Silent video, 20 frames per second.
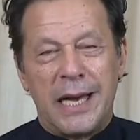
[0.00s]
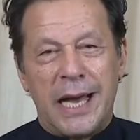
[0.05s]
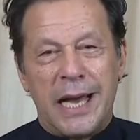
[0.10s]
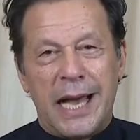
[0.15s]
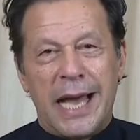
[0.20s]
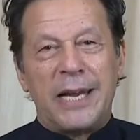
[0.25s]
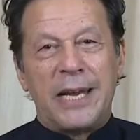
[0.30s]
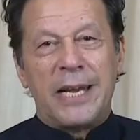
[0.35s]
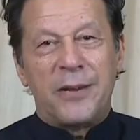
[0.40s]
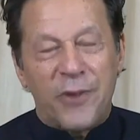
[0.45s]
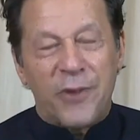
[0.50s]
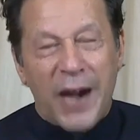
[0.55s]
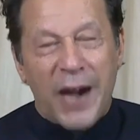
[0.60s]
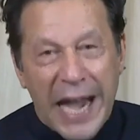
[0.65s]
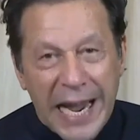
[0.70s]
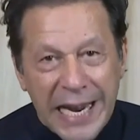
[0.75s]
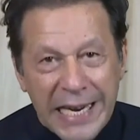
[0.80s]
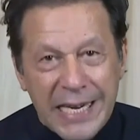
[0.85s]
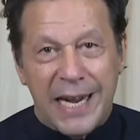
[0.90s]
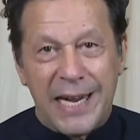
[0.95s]
And if I
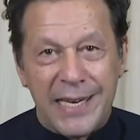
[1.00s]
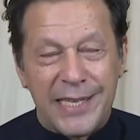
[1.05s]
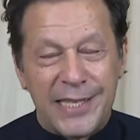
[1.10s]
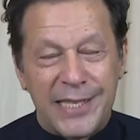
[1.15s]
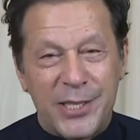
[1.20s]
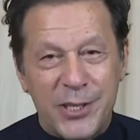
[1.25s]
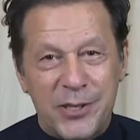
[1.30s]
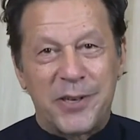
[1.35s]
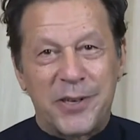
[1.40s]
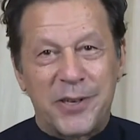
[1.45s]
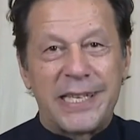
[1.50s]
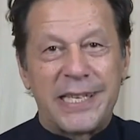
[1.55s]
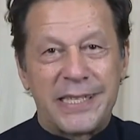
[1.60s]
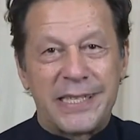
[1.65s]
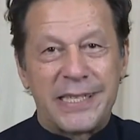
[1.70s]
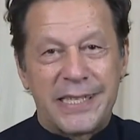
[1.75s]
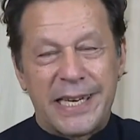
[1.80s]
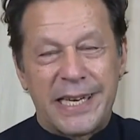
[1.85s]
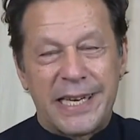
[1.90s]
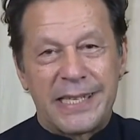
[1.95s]
can't register a
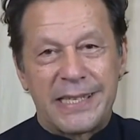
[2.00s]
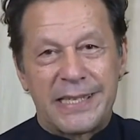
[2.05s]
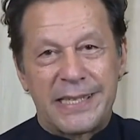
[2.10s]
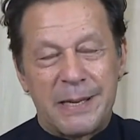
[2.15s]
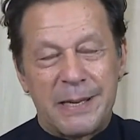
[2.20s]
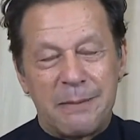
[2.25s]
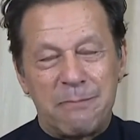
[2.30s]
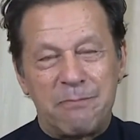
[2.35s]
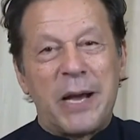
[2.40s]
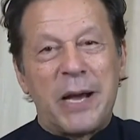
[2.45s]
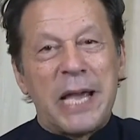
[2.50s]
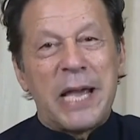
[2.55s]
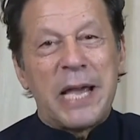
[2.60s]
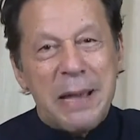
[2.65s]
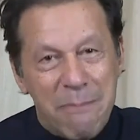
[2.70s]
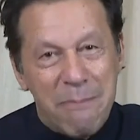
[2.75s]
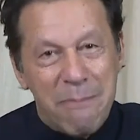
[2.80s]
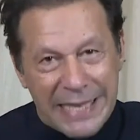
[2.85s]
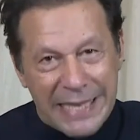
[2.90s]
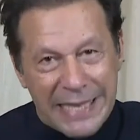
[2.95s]
case against them, now
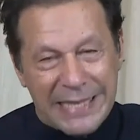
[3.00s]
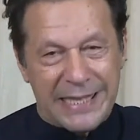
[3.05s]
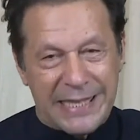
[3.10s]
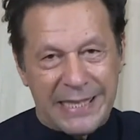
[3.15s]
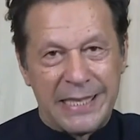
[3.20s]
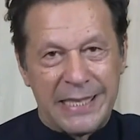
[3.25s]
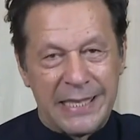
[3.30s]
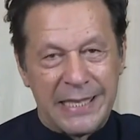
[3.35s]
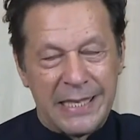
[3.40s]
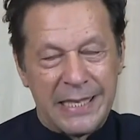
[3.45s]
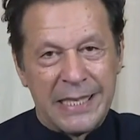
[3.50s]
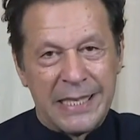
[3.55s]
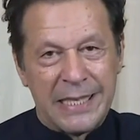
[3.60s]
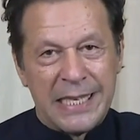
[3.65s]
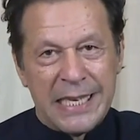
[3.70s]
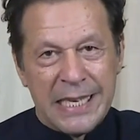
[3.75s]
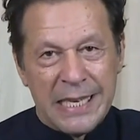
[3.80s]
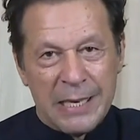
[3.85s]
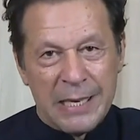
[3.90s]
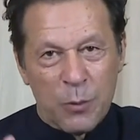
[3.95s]
imagine
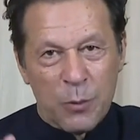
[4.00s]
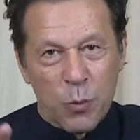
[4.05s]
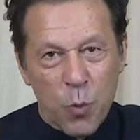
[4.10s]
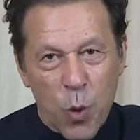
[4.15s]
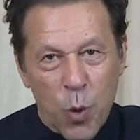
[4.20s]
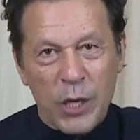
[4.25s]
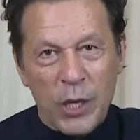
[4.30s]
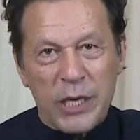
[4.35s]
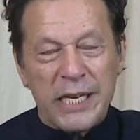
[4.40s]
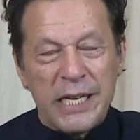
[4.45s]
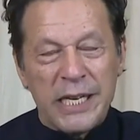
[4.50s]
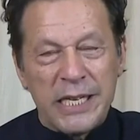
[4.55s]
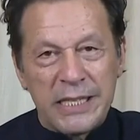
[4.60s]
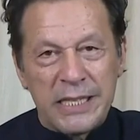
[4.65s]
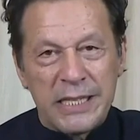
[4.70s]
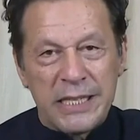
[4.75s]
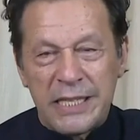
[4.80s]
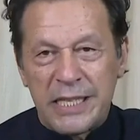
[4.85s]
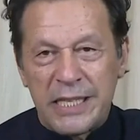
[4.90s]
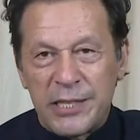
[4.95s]
what
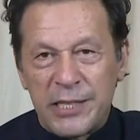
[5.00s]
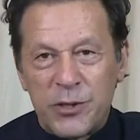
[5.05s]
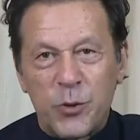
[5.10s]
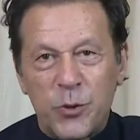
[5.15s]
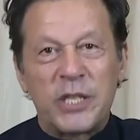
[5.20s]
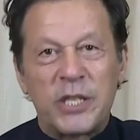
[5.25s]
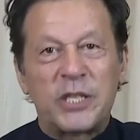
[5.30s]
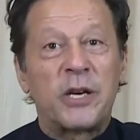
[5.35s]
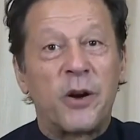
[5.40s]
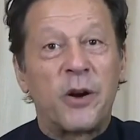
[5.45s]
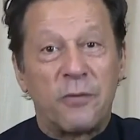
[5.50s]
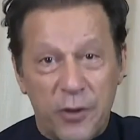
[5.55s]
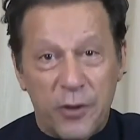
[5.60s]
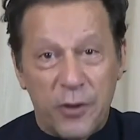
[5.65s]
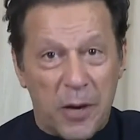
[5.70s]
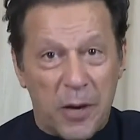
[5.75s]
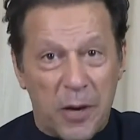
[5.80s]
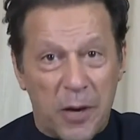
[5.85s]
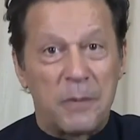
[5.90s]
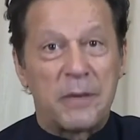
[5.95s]
is the situation of a
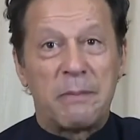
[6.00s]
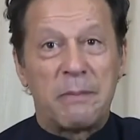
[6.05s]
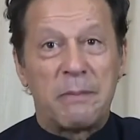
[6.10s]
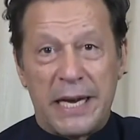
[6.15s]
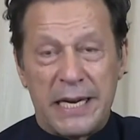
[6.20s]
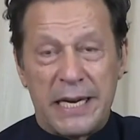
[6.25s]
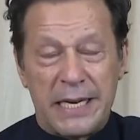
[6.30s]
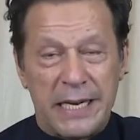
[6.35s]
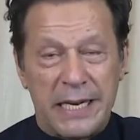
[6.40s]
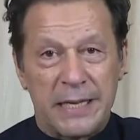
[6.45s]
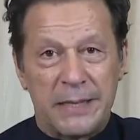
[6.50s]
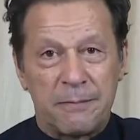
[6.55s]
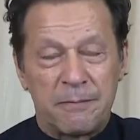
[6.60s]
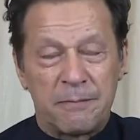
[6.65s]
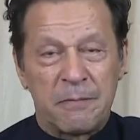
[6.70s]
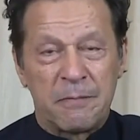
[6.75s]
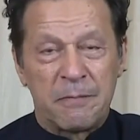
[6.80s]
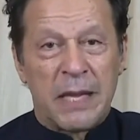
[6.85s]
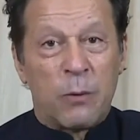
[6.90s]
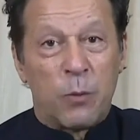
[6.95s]
common man here.
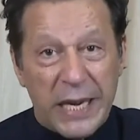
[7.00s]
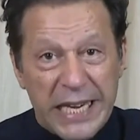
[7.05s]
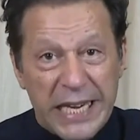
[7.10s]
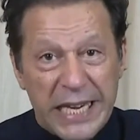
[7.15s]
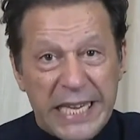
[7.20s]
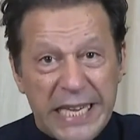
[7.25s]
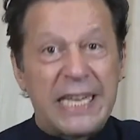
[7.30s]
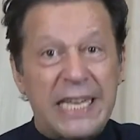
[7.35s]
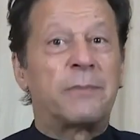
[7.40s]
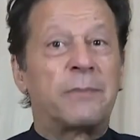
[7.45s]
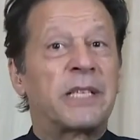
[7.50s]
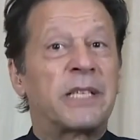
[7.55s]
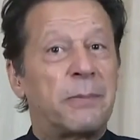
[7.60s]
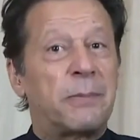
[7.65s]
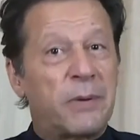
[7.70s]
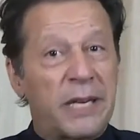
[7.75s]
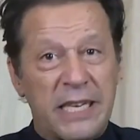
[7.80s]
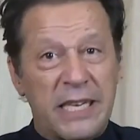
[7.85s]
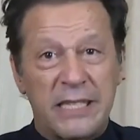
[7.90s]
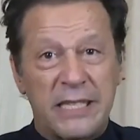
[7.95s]
When he comes
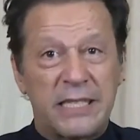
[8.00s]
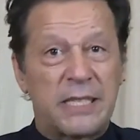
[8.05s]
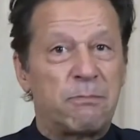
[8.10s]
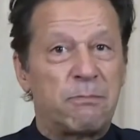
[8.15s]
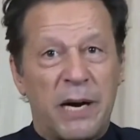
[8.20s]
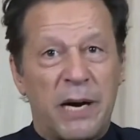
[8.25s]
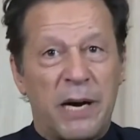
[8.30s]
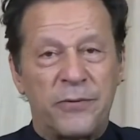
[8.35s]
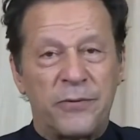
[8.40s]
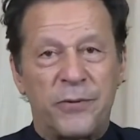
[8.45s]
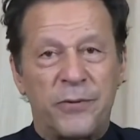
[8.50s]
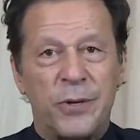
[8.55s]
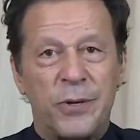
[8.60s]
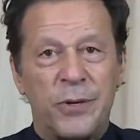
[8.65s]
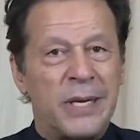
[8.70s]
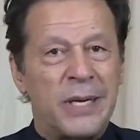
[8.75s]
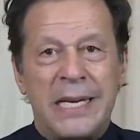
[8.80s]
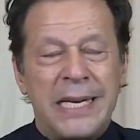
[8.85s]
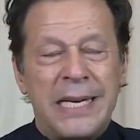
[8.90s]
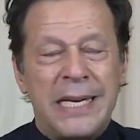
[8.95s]
up against the powerful,
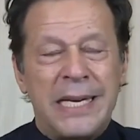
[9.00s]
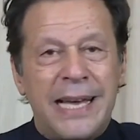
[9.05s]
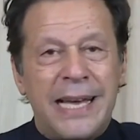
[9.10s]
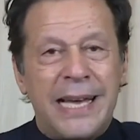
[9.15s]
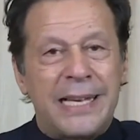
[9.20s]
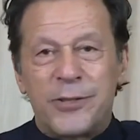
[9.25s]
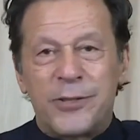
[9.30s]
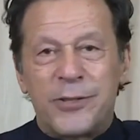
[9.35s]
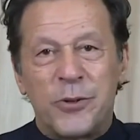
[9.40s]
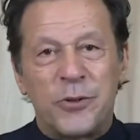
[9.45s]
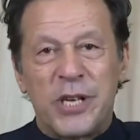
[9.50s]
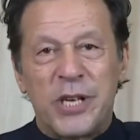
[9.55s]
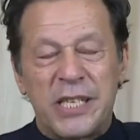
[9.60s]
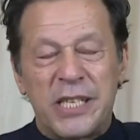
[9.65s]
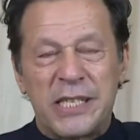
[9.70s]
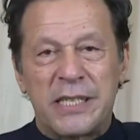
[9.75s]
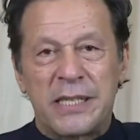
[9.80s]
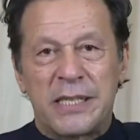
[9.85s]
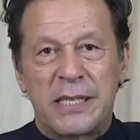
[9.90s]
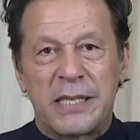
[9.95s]
he has no
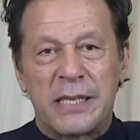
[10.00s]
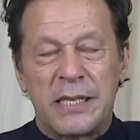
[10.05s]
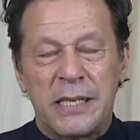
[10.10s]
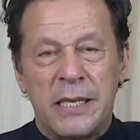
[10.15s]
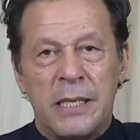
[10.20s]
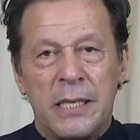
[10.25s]
justice.